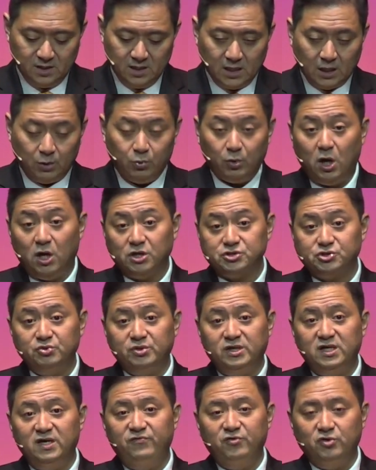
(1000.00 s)
It will also
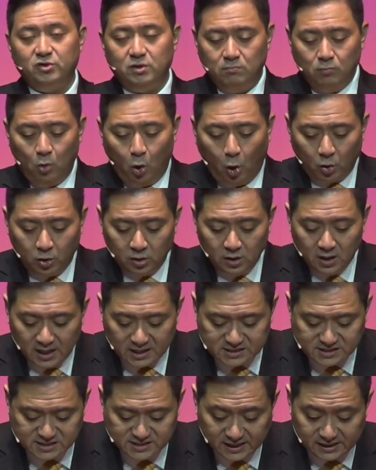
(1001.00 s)
give you the moral
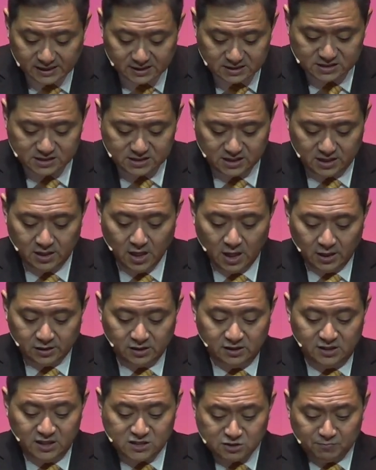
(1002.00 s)
ascendancy to
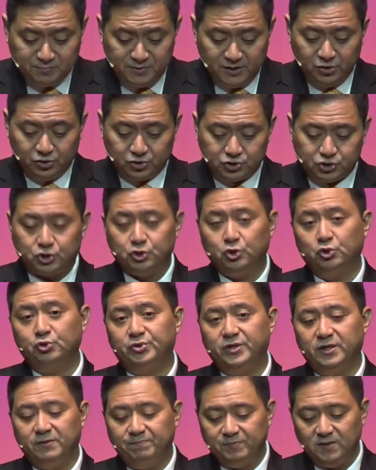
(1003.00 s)
discipline your
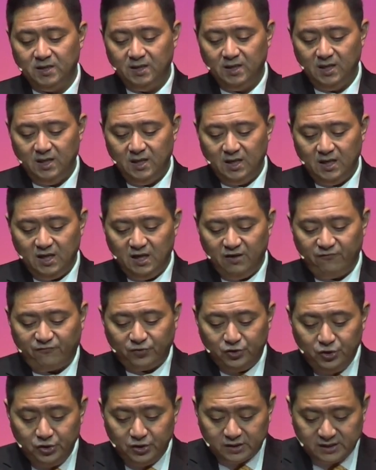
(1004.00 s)
children and for
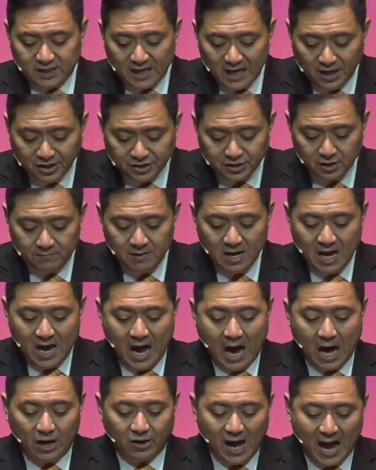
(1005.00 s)
you to tell them
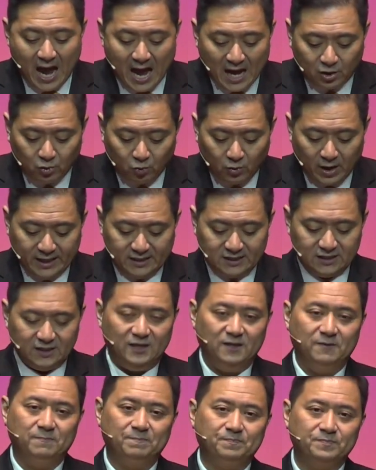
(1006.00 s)
how to act
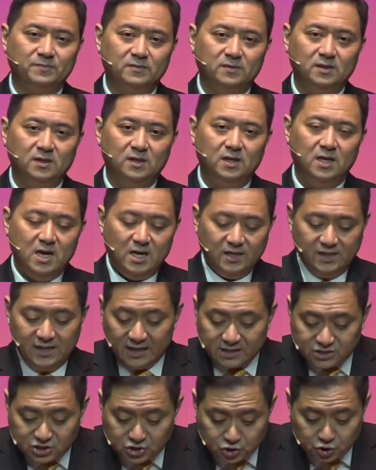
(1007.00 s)
rightly.
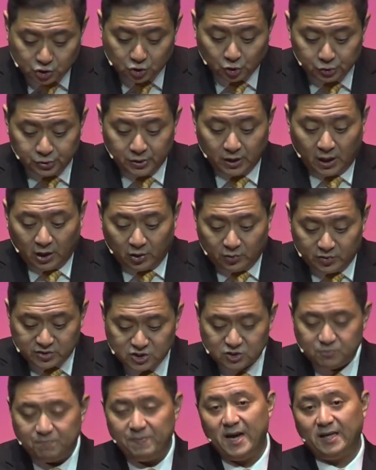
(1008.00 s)
Yes, children are to
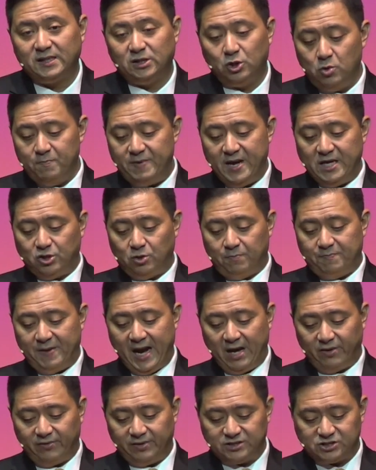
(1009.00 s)
respect and obey their
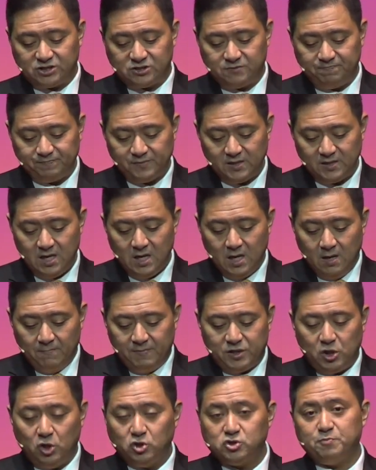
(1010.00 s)
parents, but
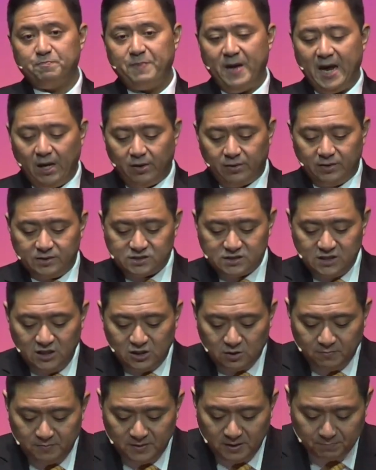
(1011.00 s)
those parents need
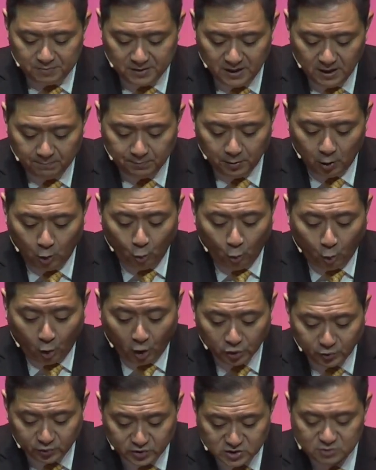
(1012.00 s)
to be people
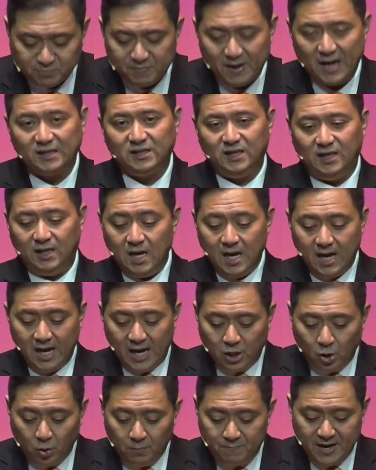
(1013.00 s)
worth respecting
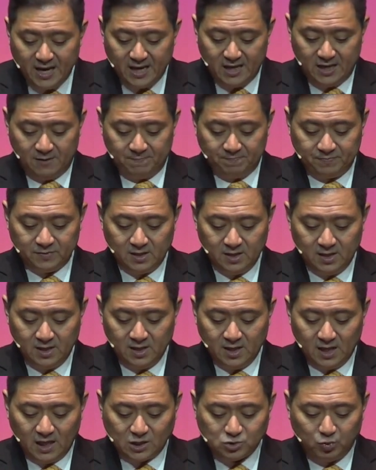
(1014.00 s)
and obeying
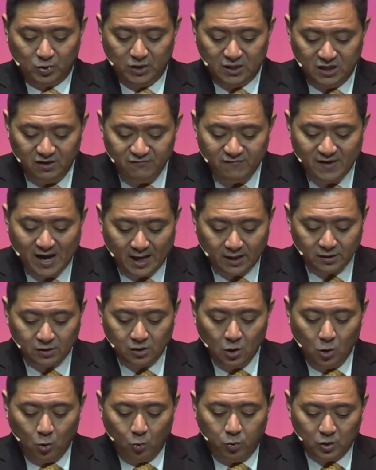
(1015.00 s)
as we live out
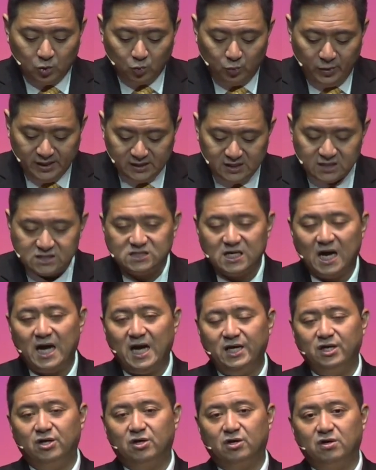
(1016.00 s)
what we
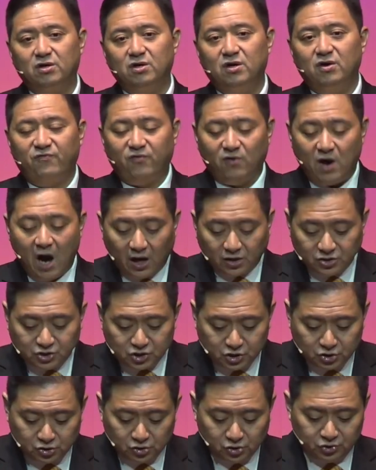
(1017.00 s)
desire for our
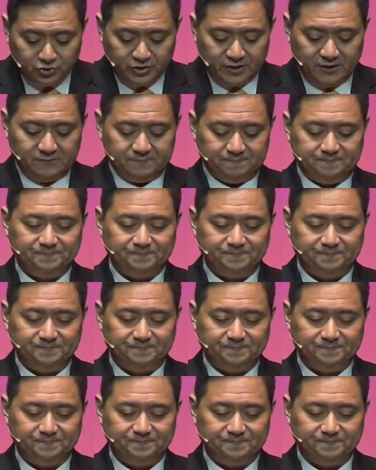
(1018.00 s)
children.